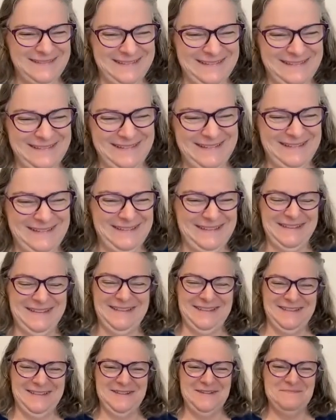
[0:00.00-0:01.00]

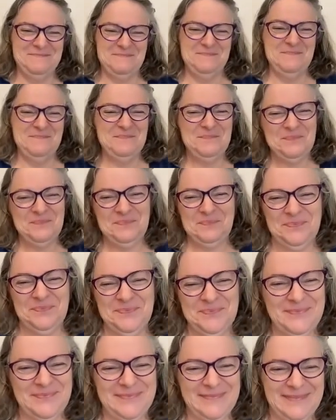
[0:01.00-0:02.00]

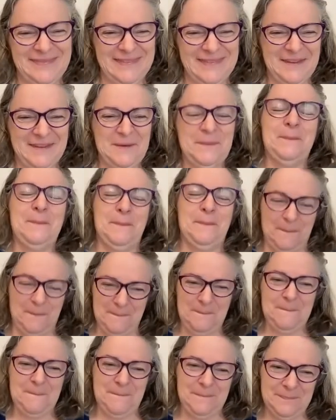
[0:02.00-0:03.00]

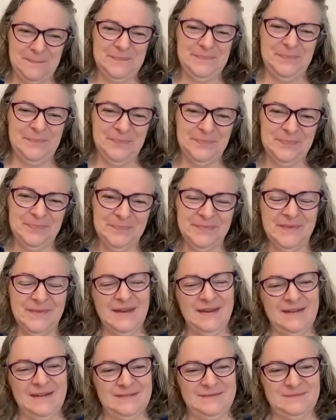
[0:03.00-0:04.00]

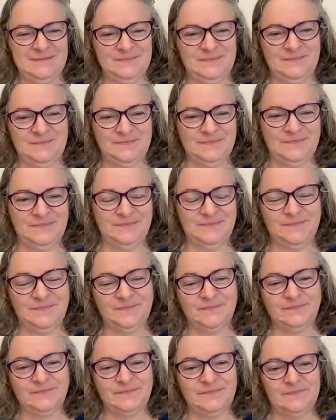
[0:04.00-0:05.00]

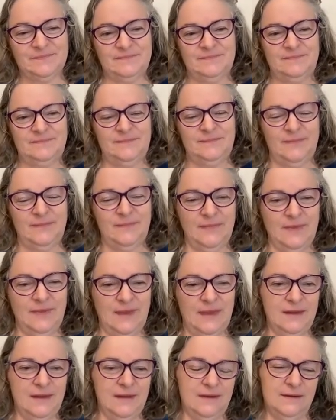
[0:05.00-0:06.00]

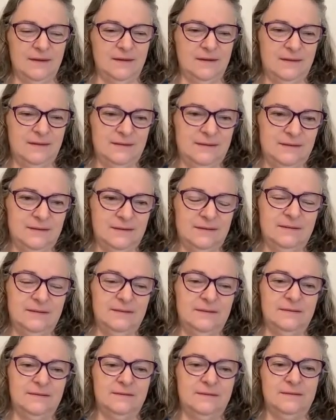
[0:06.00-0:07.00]

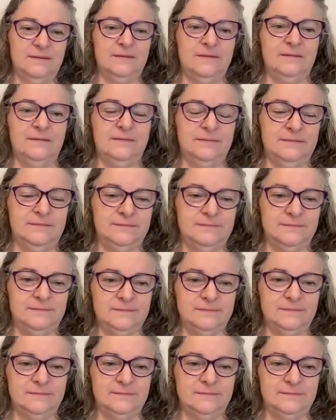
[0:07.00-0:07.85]
This person isn't speaking.